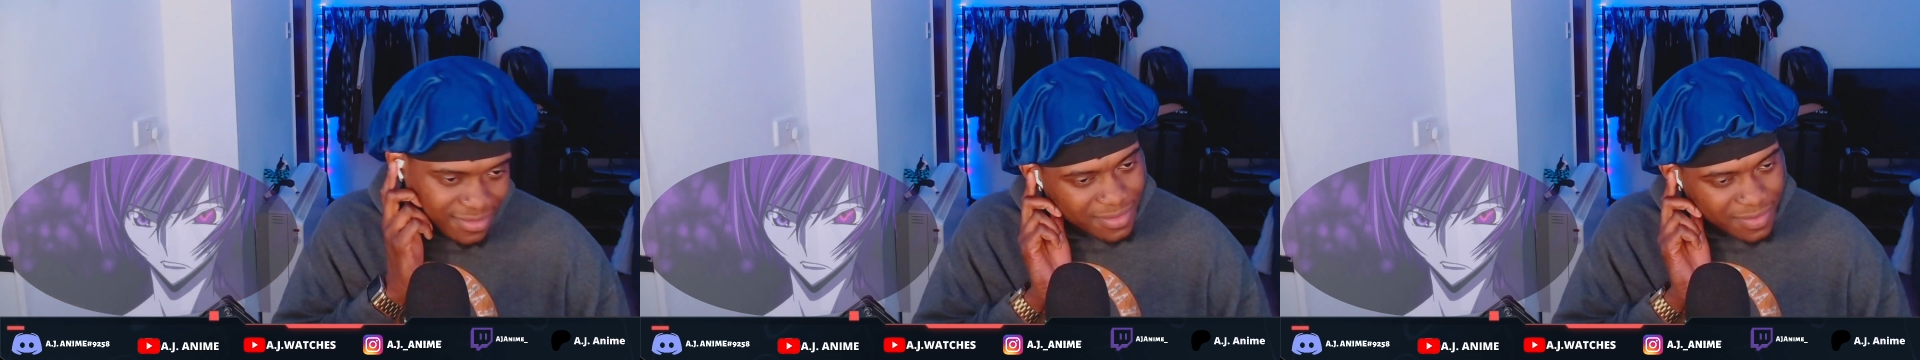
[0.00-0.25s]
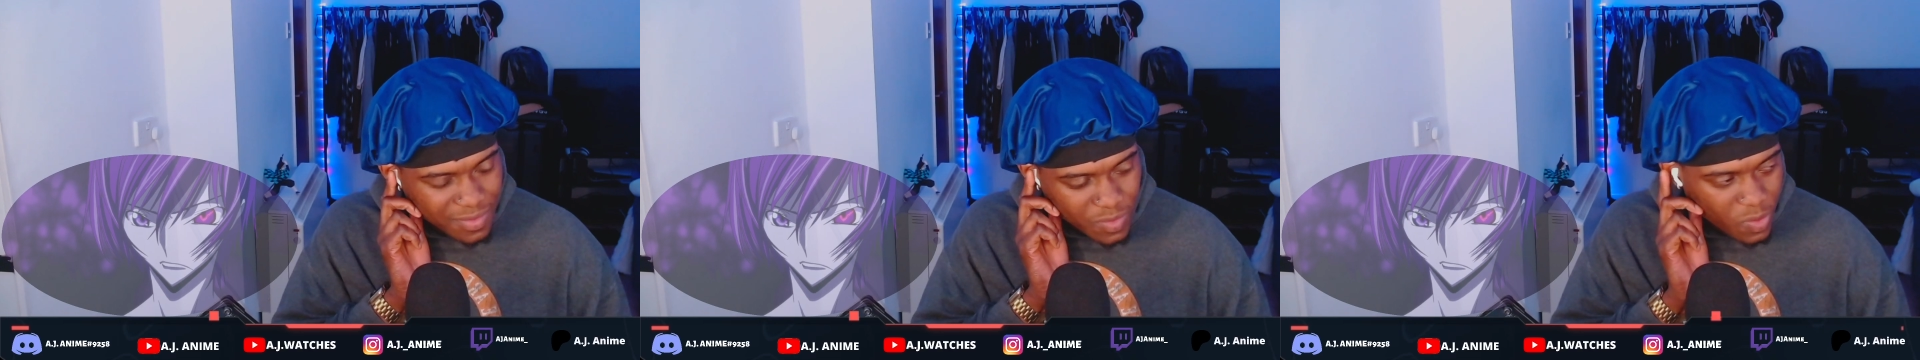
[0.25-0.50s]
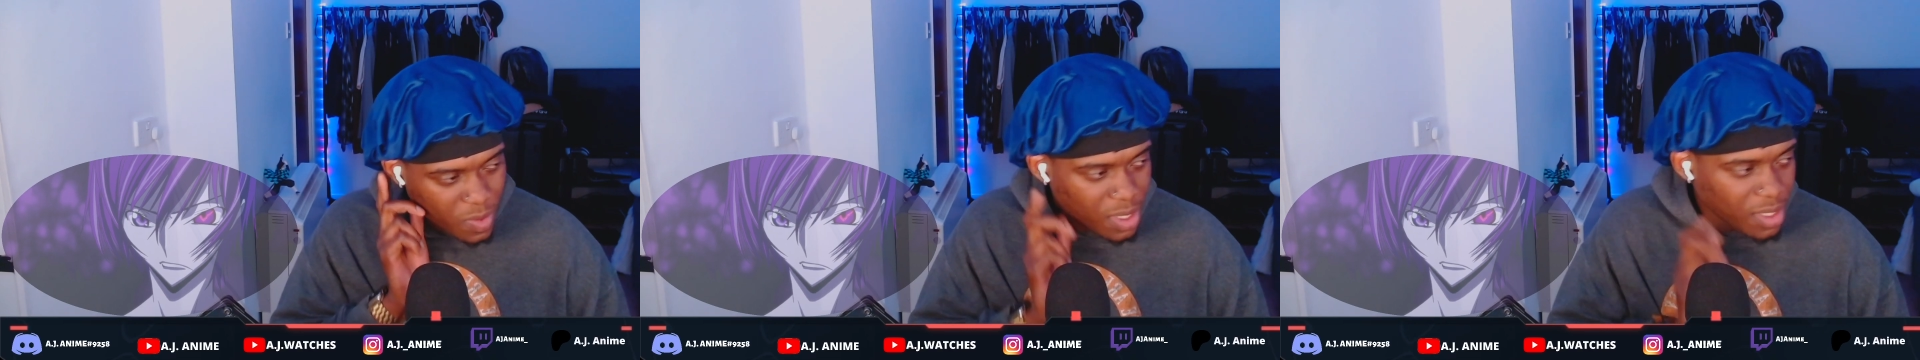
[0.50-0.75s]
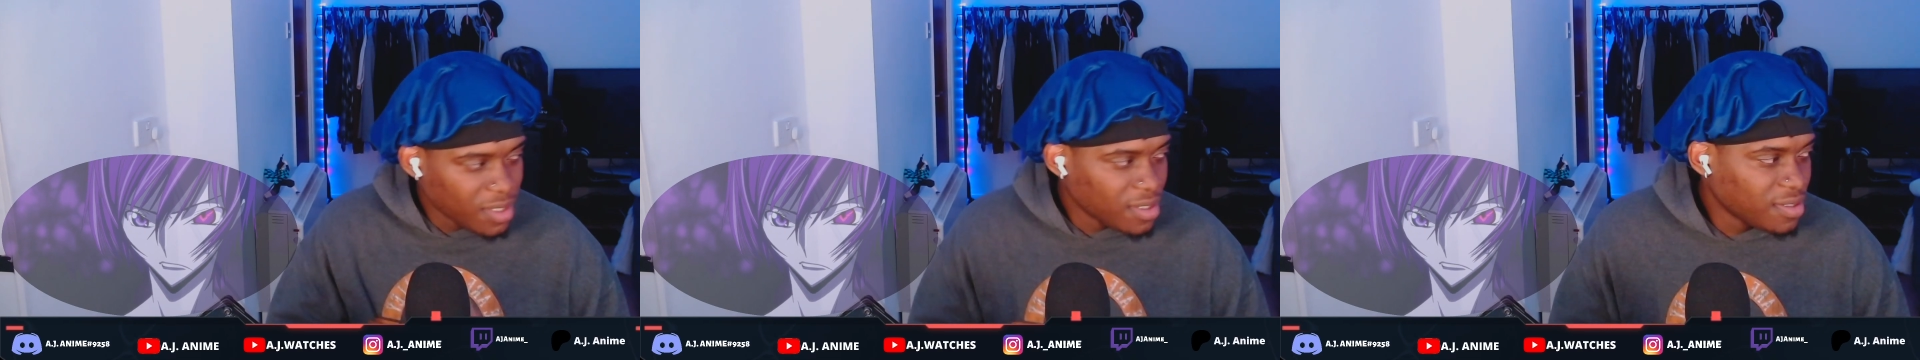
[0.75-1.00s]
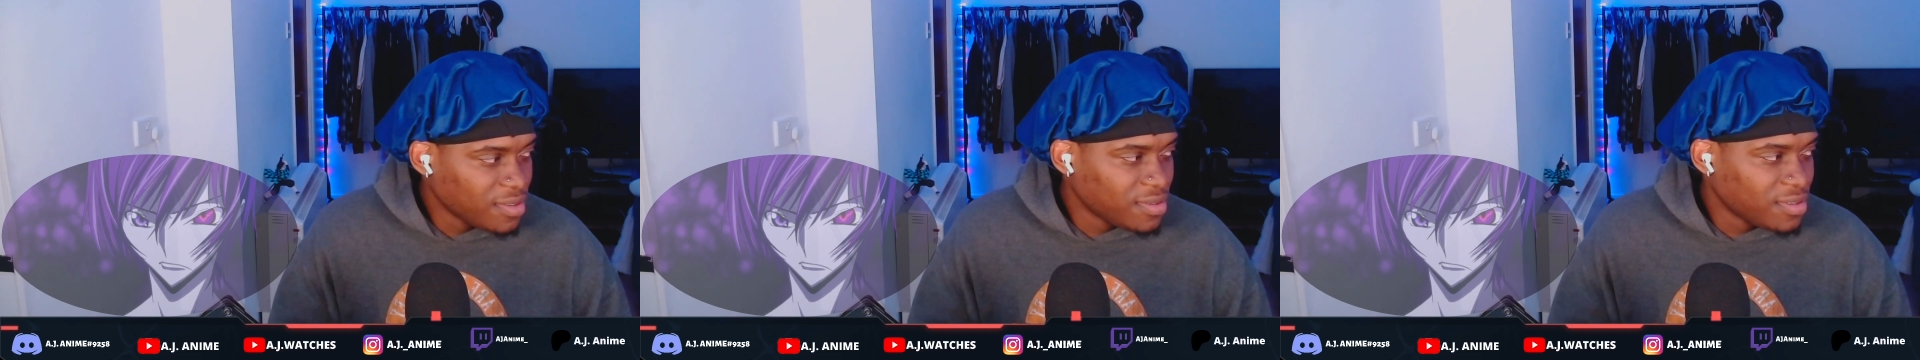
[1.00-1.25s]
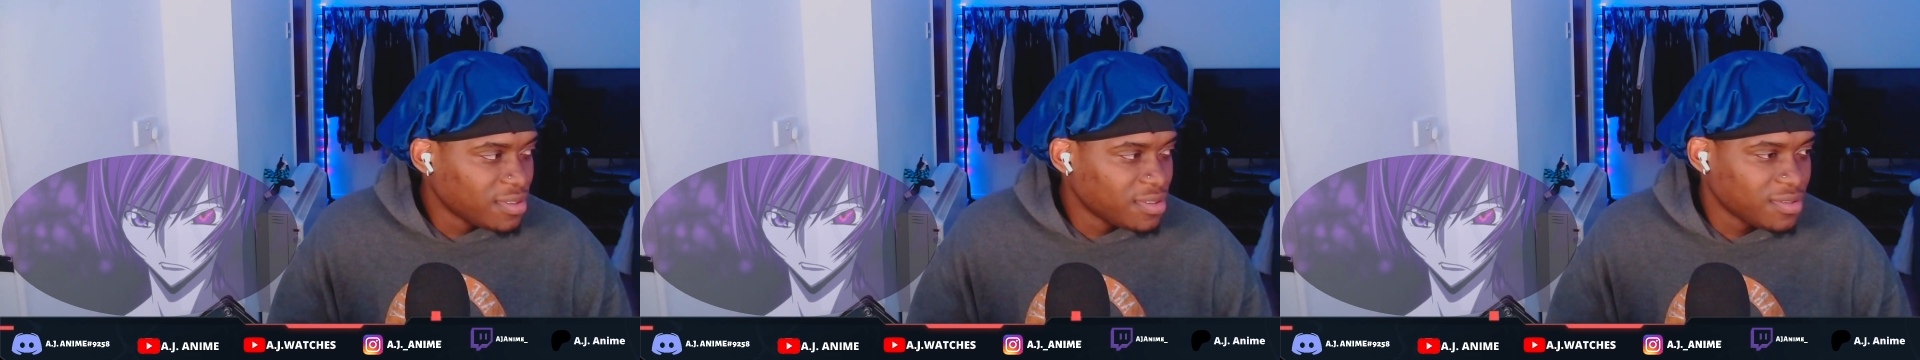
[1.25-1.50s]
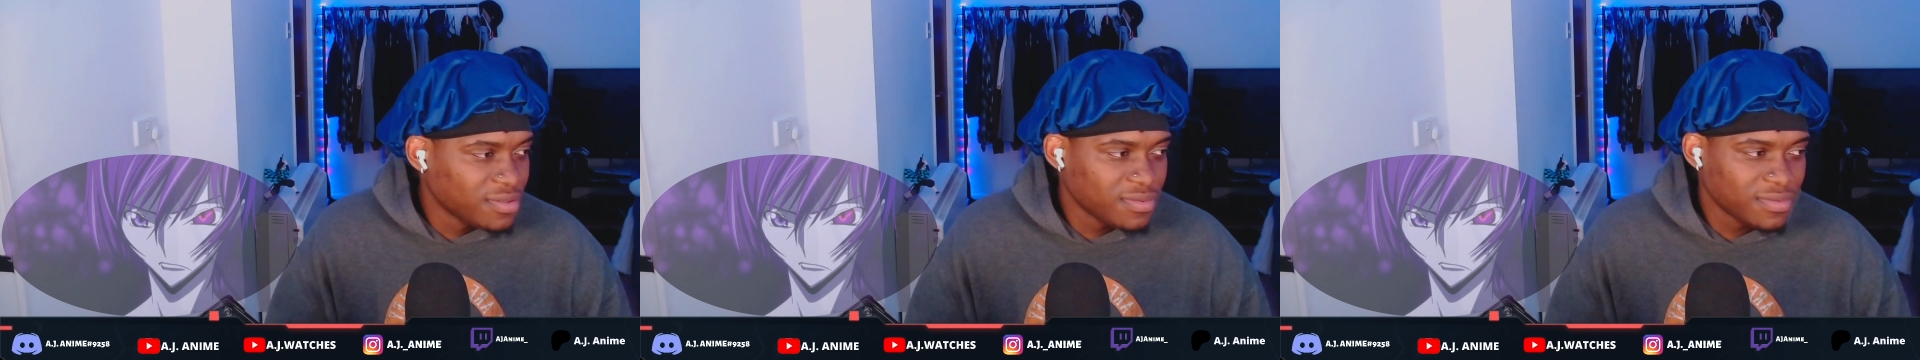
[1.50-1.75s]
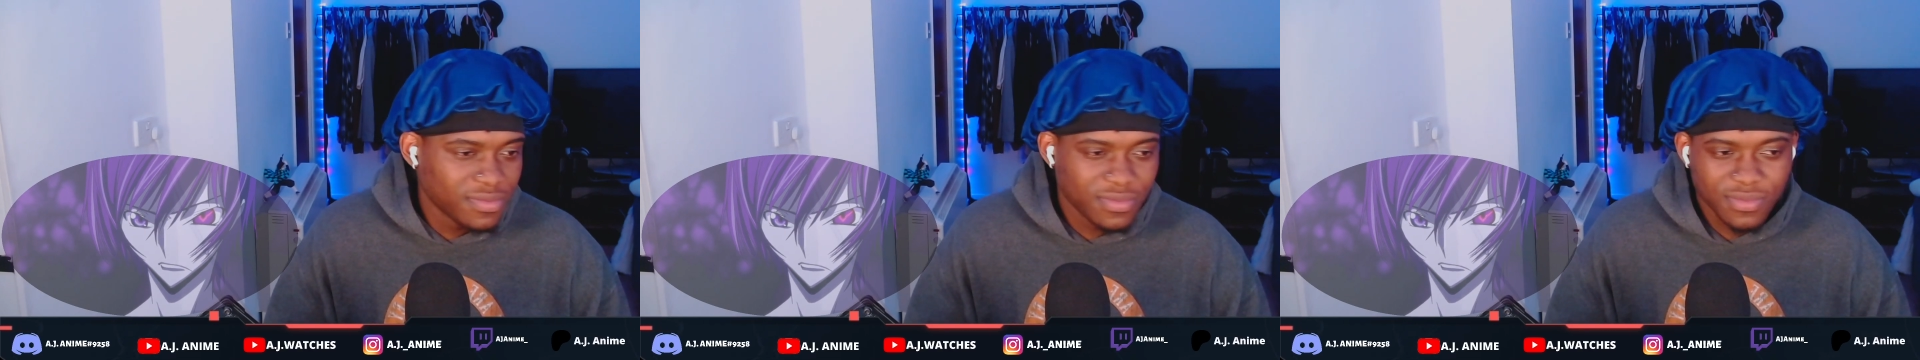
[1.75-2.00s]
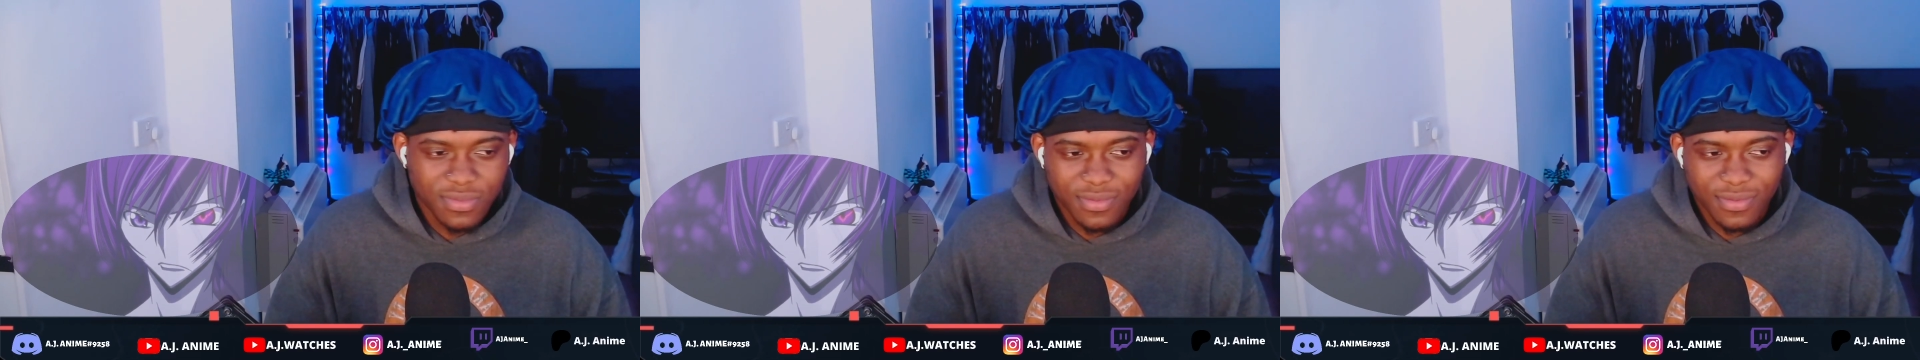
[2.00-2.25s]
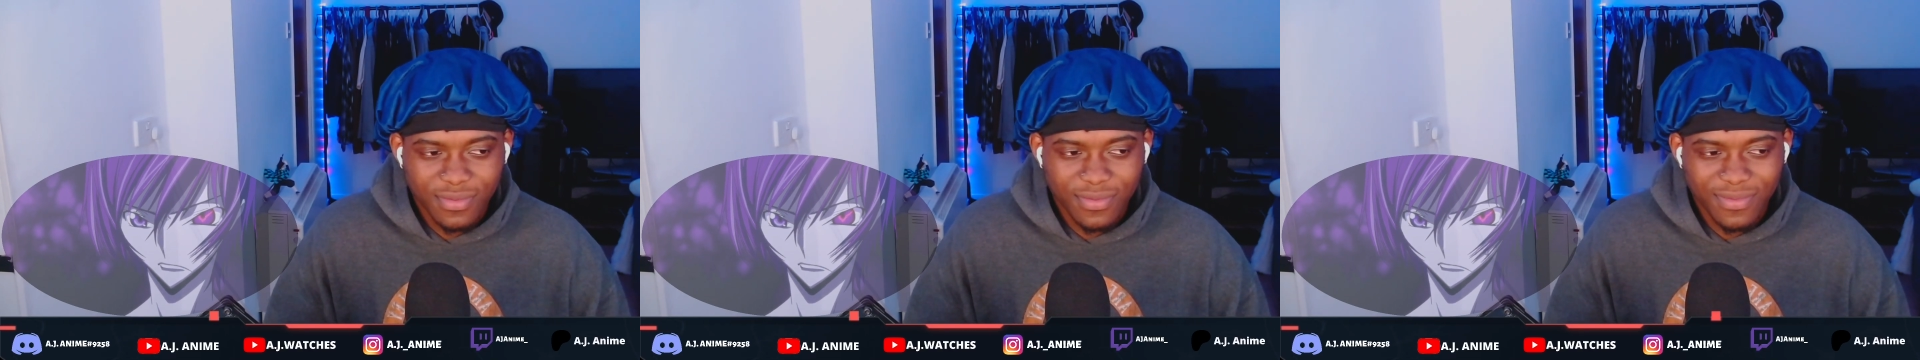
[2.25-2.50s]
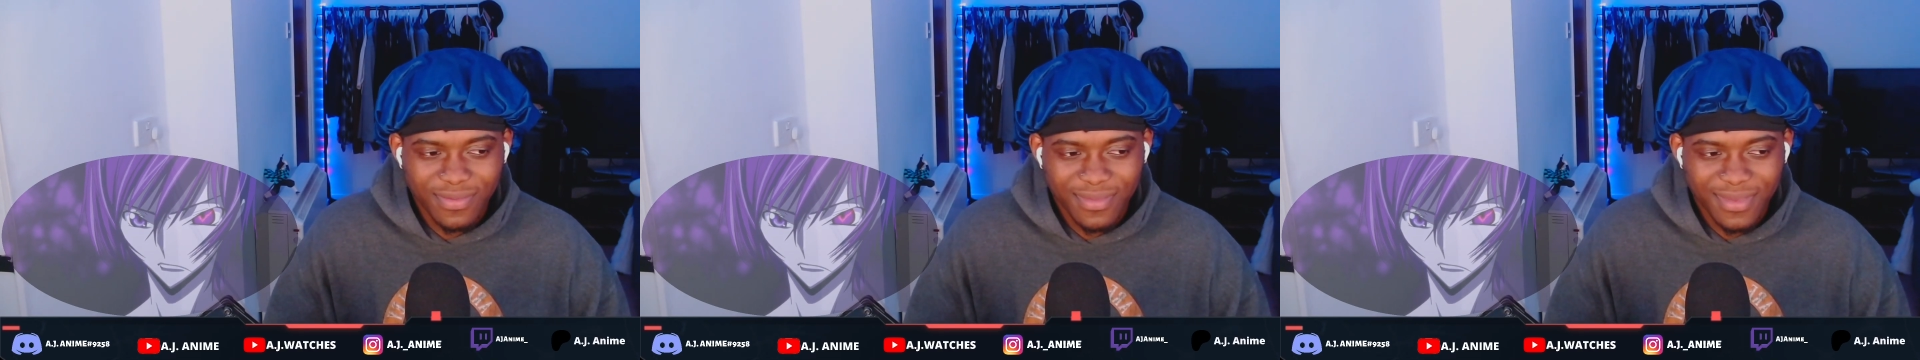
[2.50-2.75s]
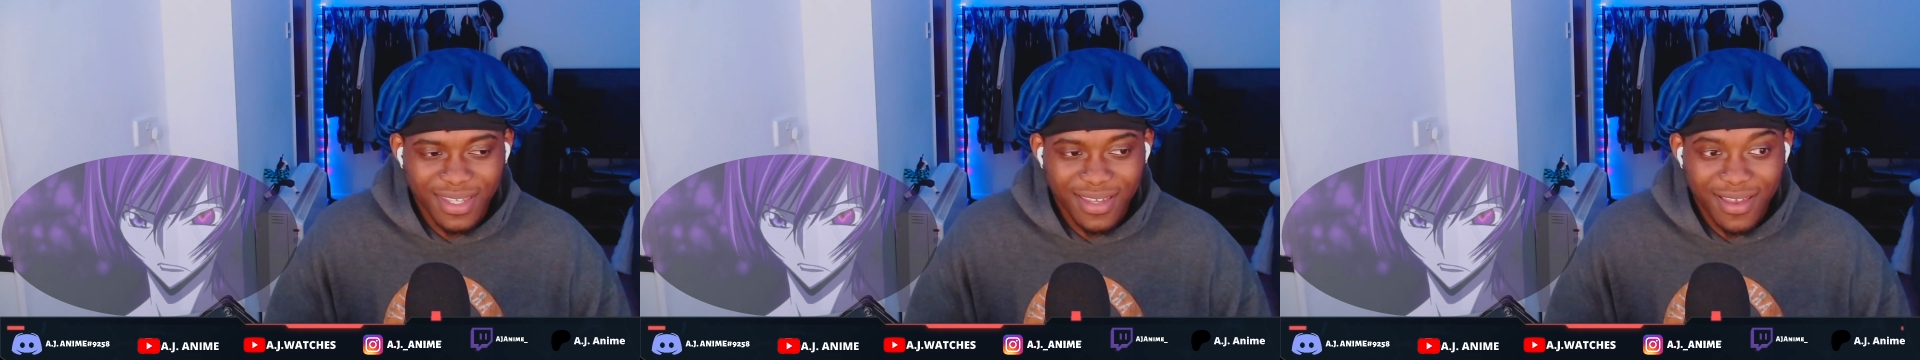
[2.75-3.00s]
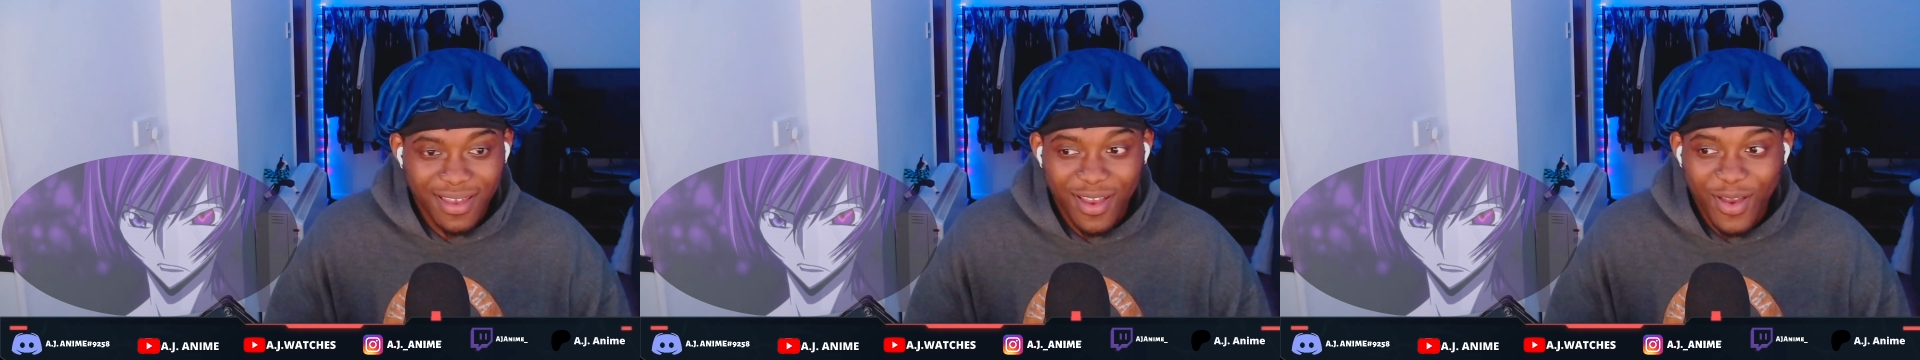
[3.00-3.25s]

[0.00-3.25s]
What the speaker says: Brother was and still is a master of this game. He's the only.